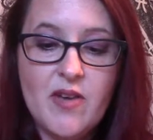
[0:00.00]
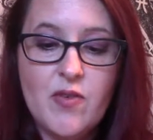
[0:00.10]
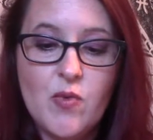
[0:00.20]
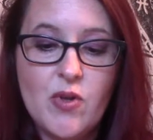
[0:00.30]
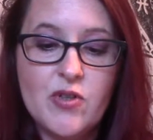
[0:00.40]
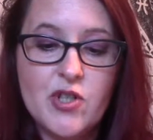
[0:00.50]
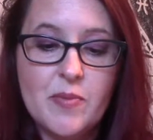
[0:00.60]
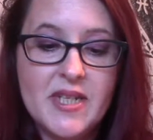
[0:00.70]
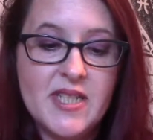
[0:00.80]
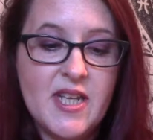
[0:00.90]
a roller derby
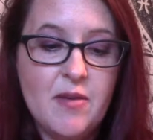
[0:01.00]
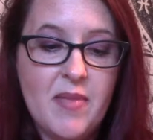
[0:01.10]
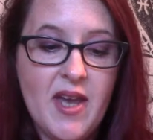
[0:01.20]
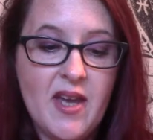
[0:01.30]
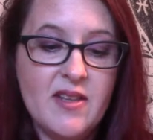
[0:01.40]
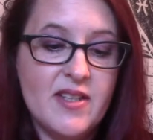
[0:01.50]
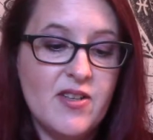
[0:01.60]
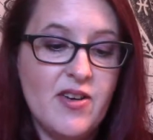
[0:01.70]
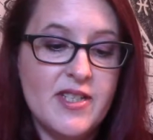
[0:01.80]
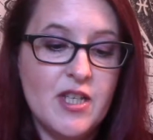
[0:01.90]
teammate, that's
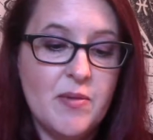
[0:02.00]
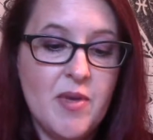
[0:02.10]
awesome,